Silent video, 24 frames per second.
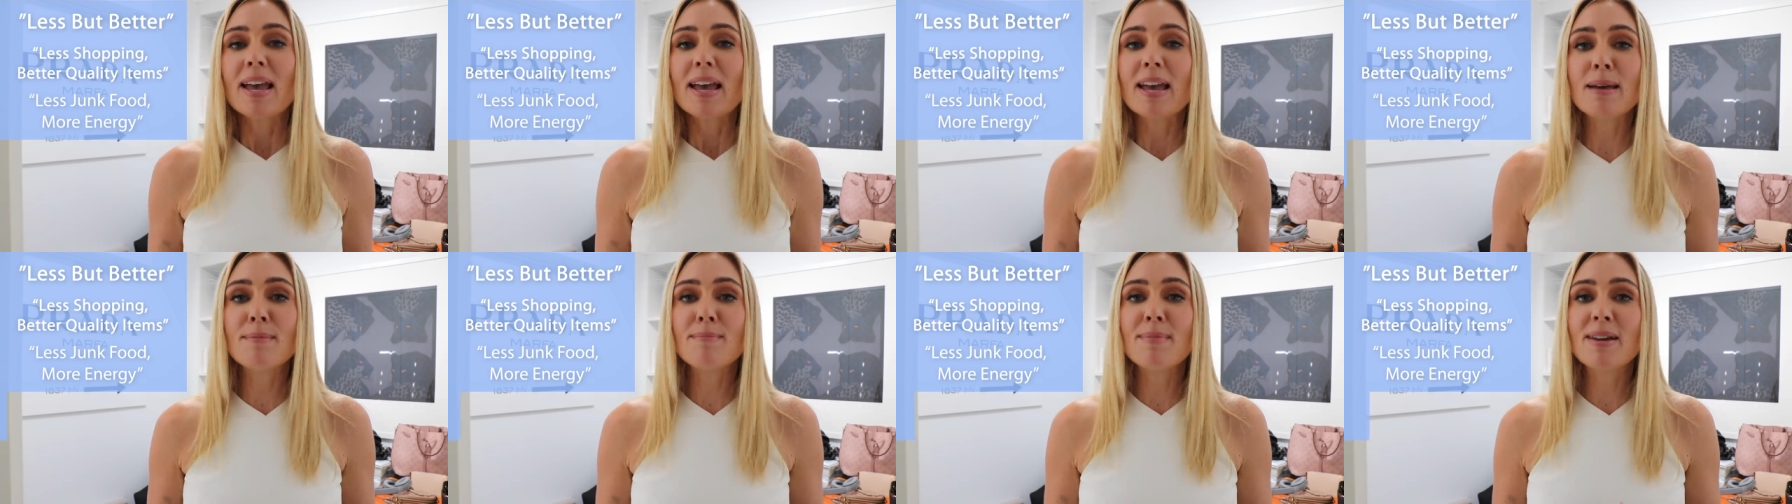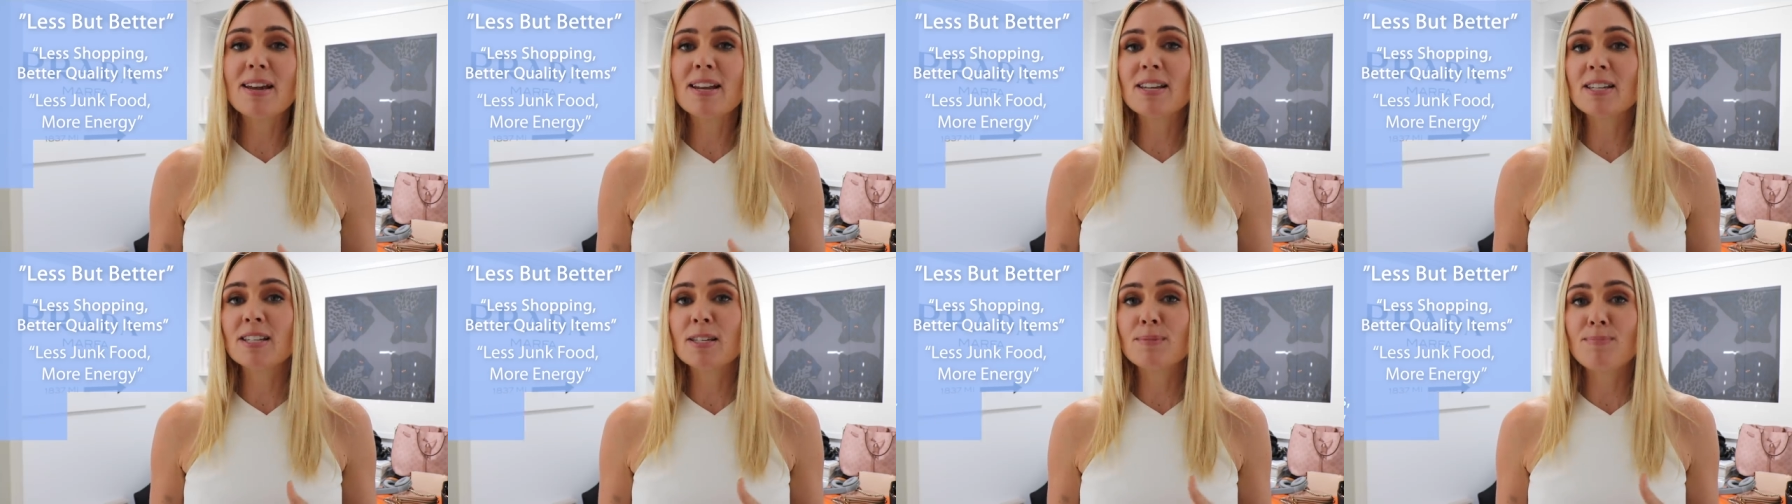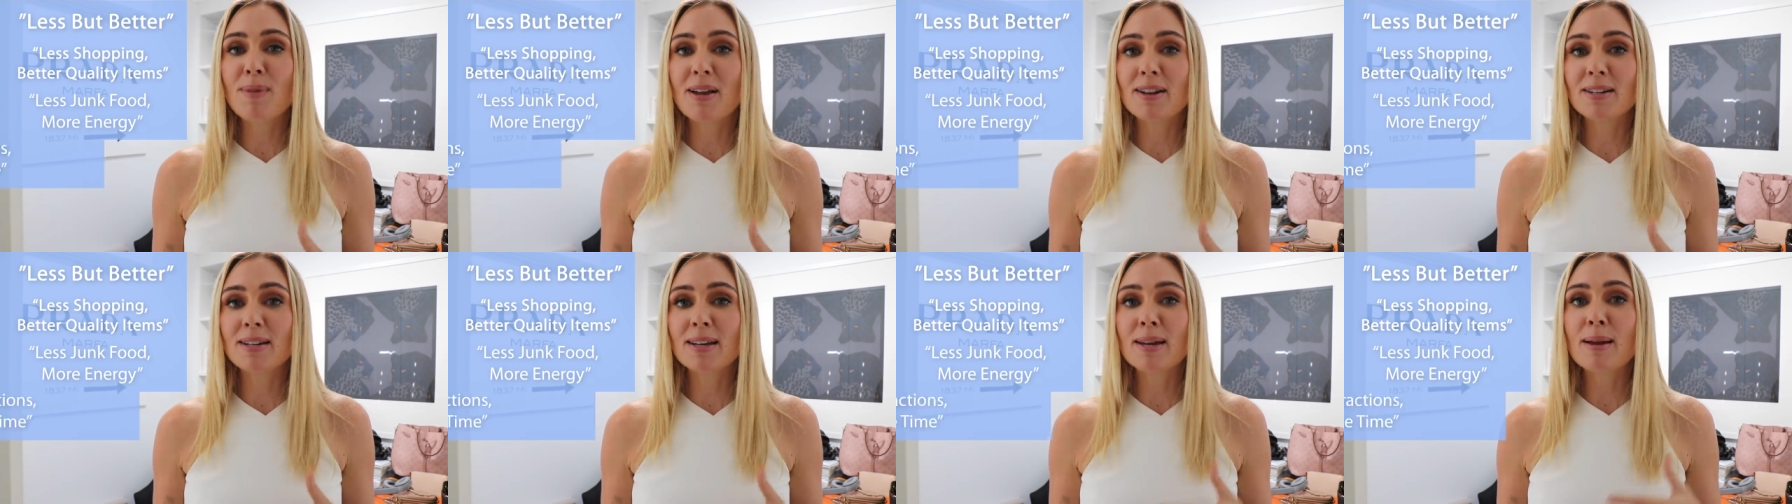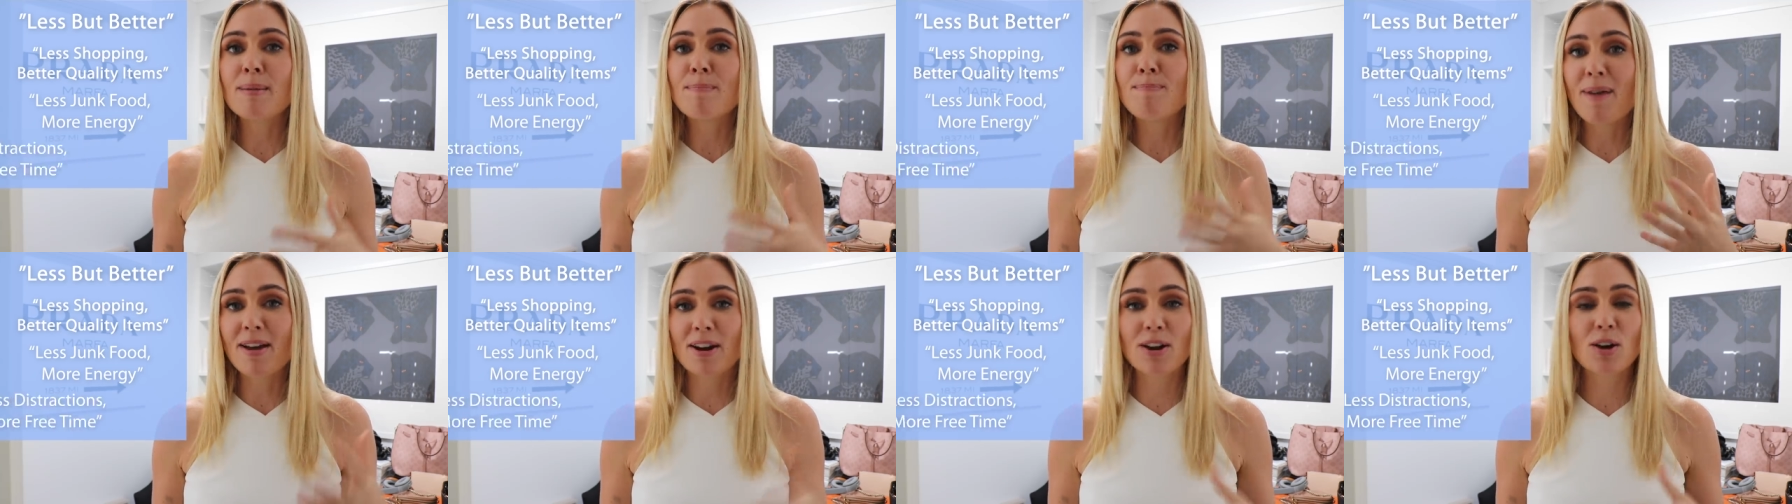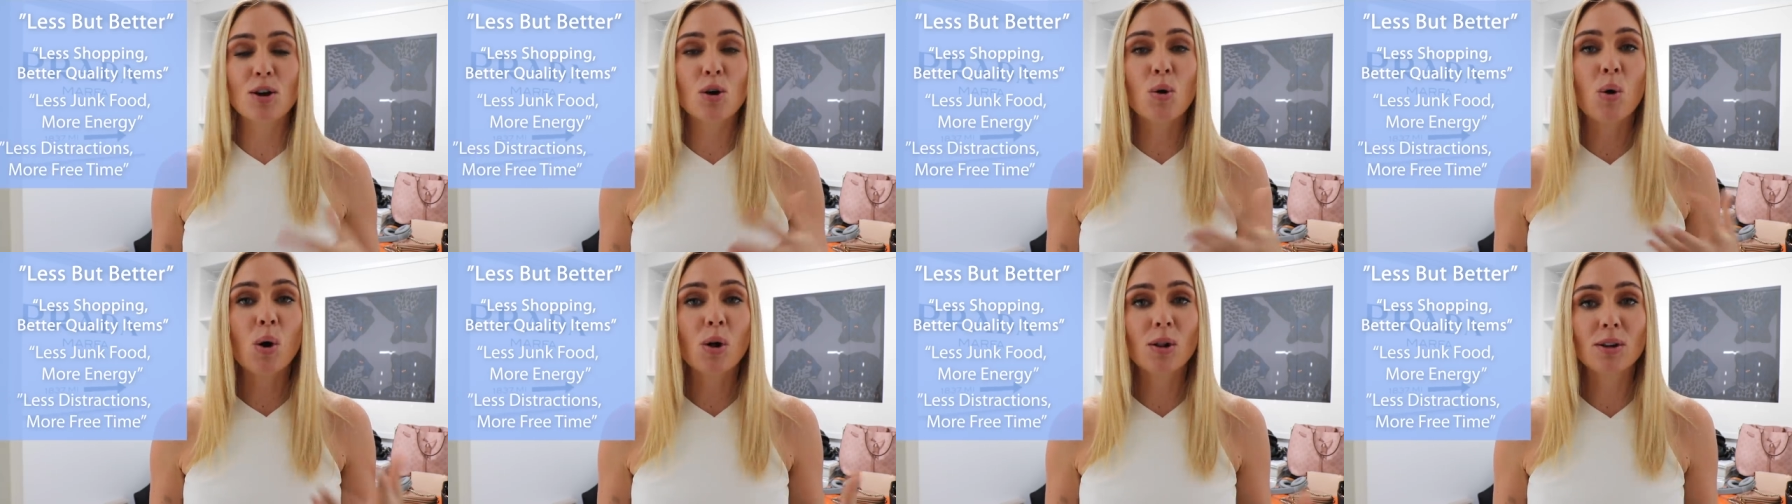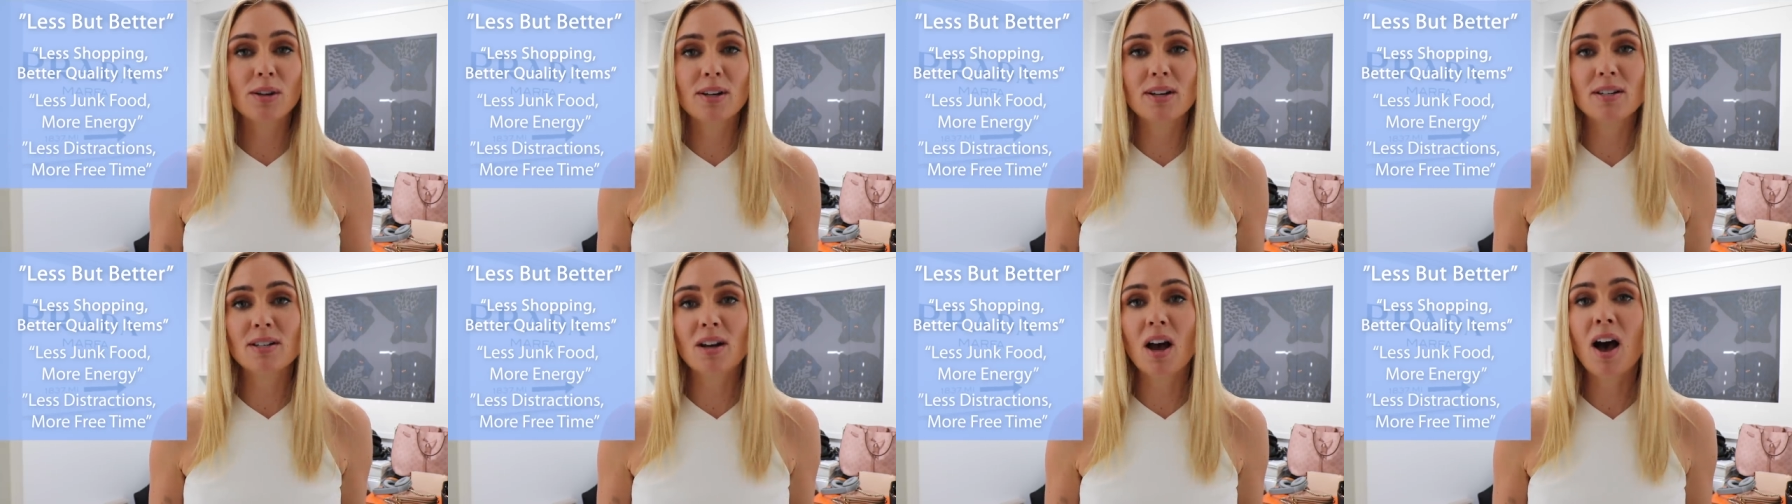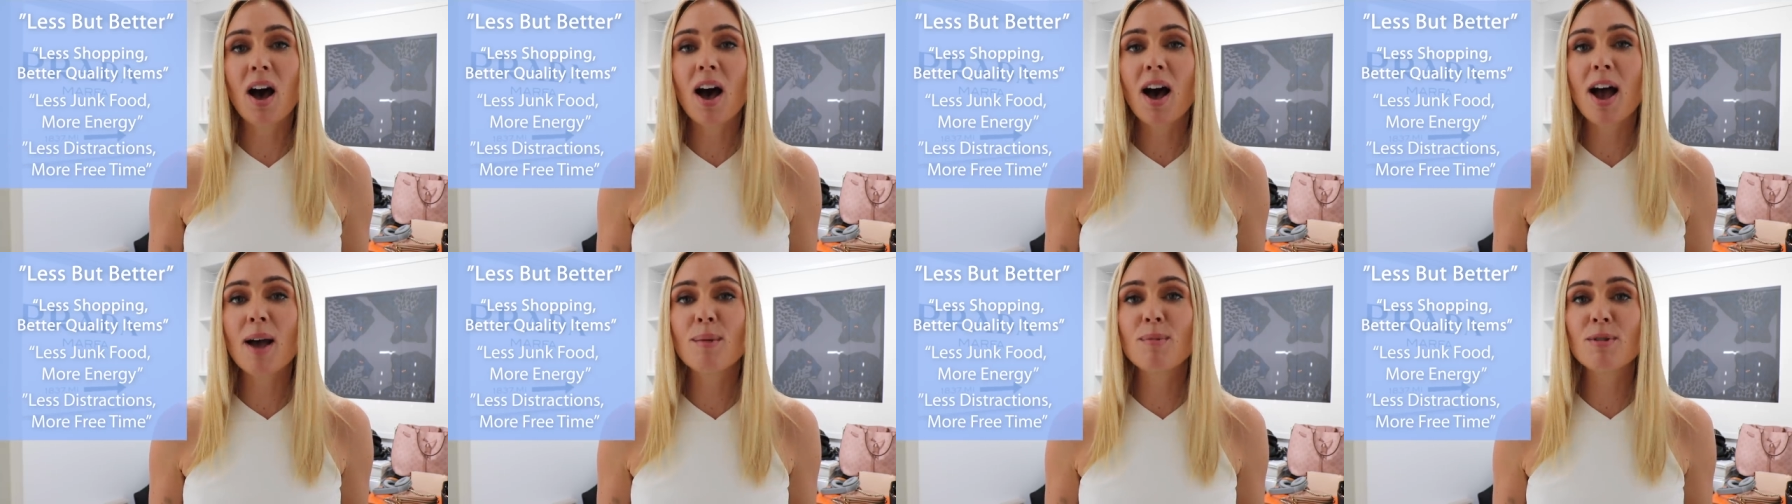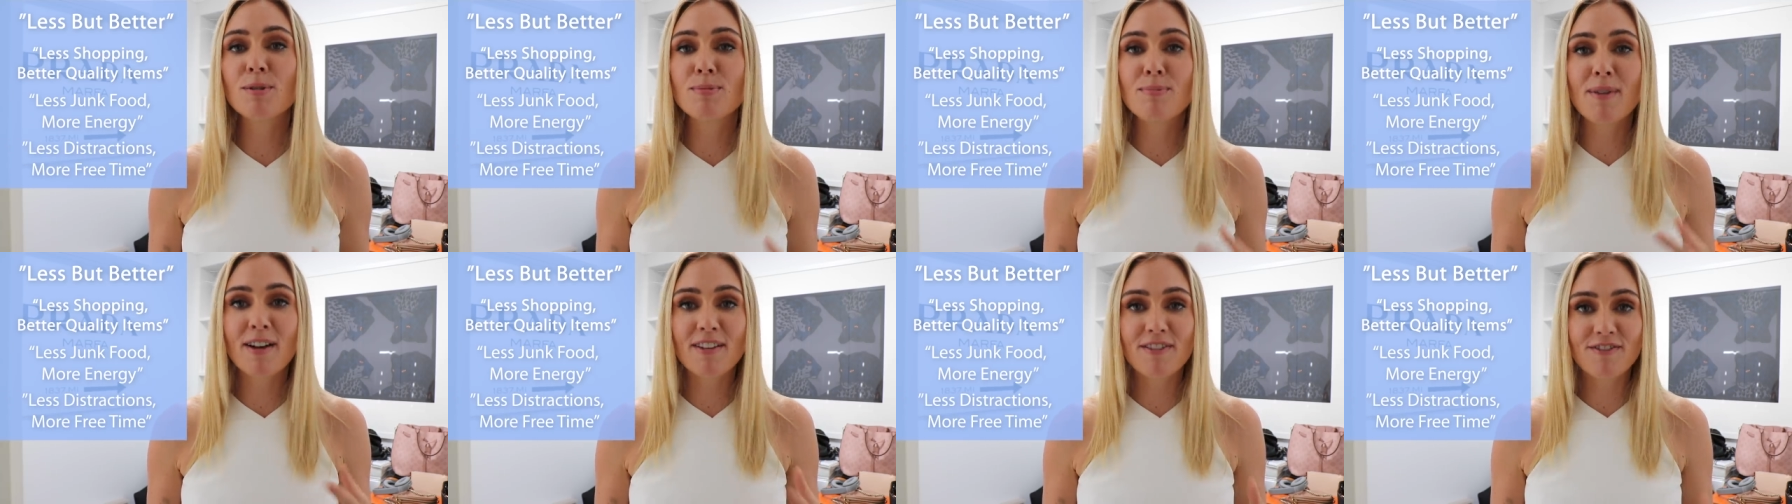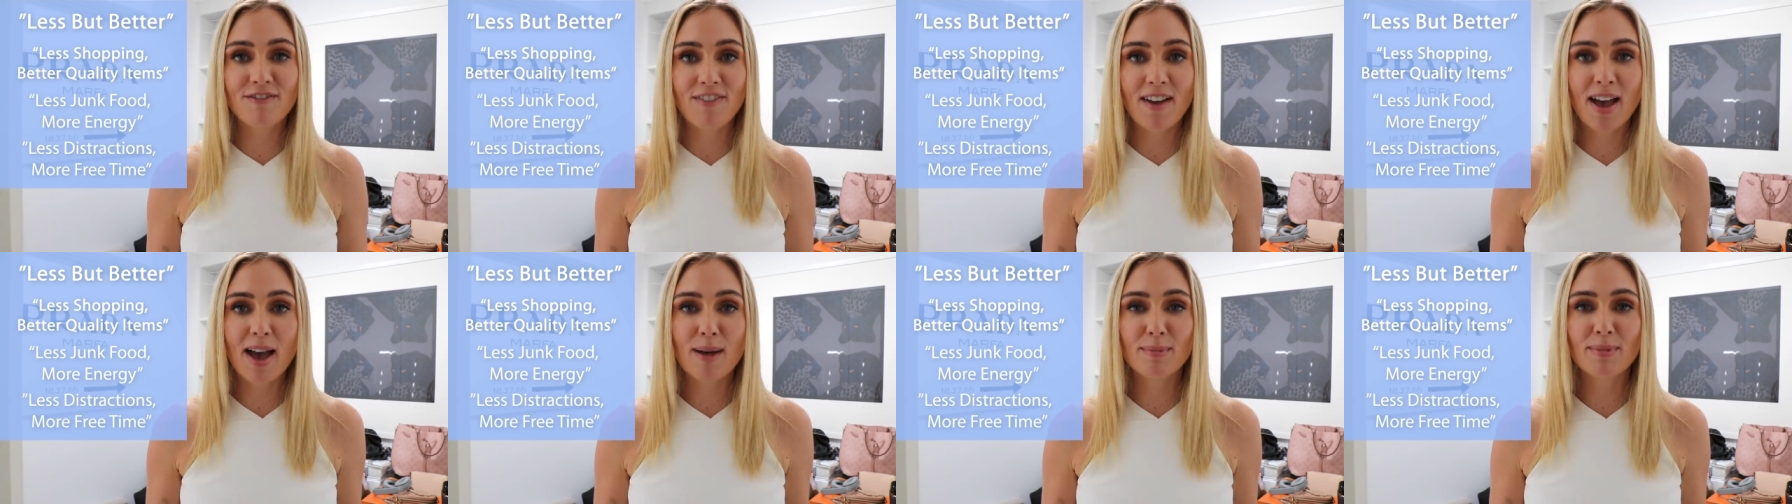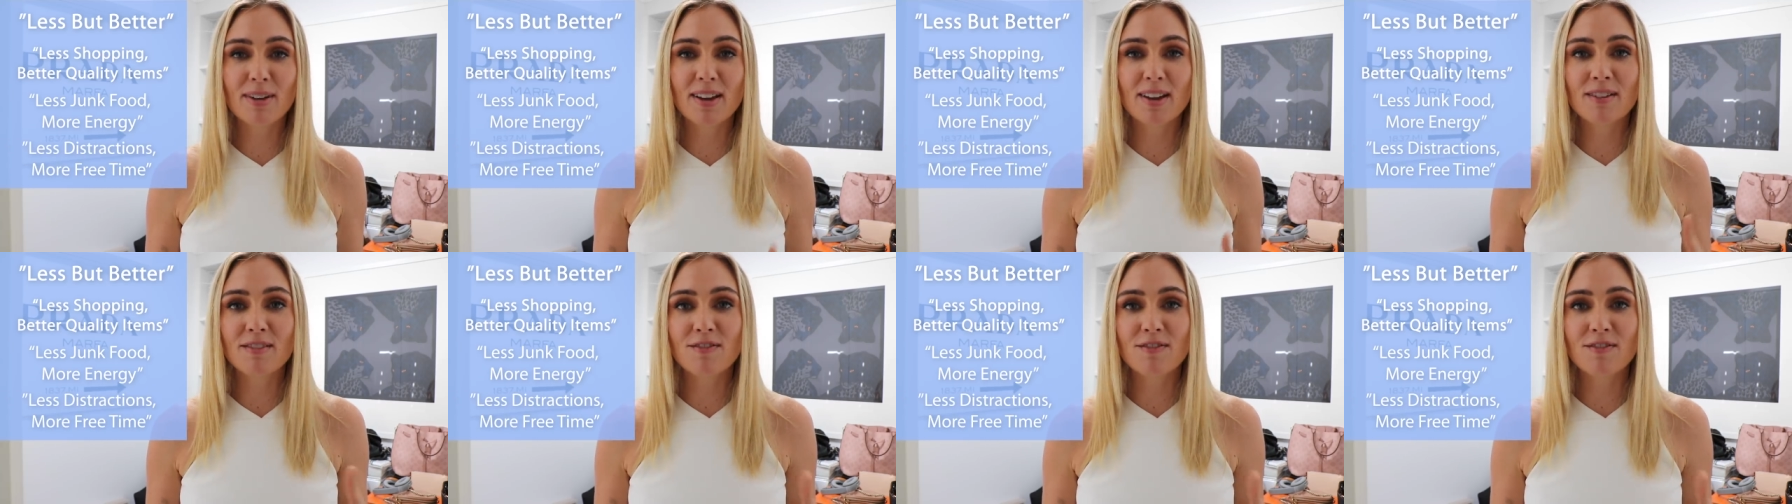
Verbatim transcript: It means spending better quality time with my family